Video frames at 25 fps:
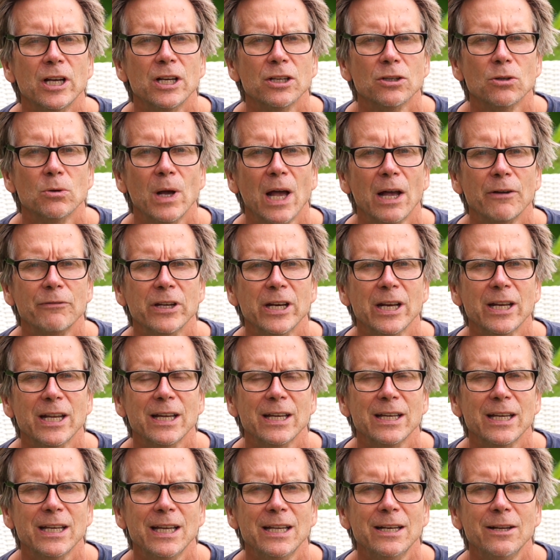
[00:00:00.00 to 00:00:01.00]
you have an
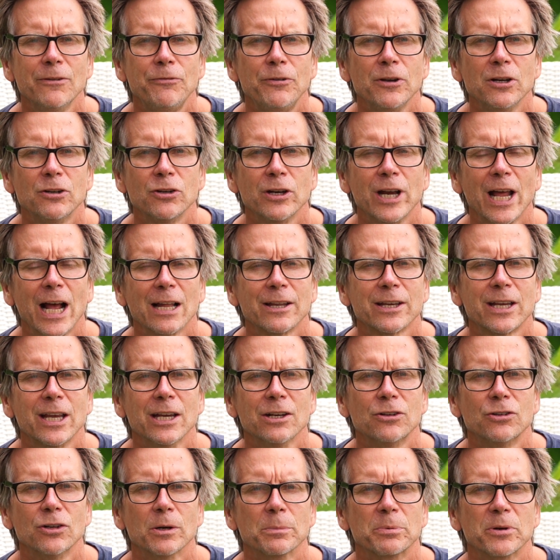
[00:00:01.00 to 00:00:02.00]
inefficient
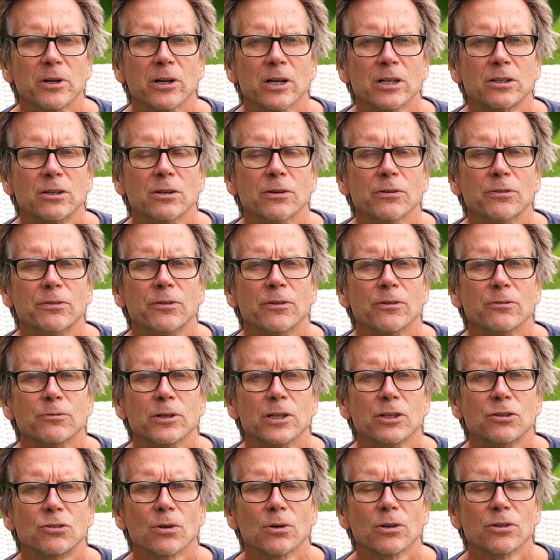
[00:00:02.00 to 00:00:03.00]
allocation of productive
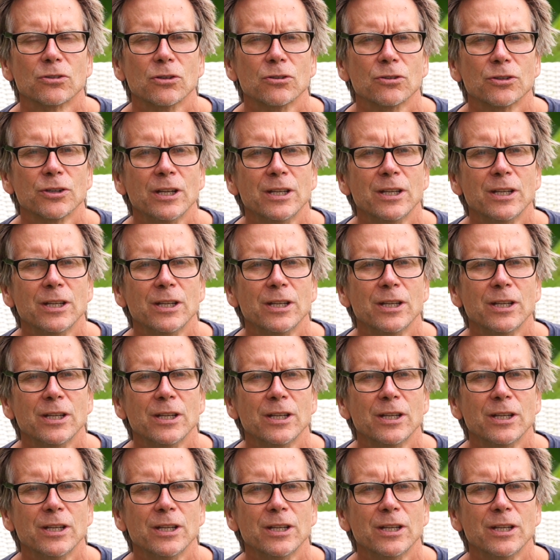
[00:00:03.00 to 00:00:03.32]
resources.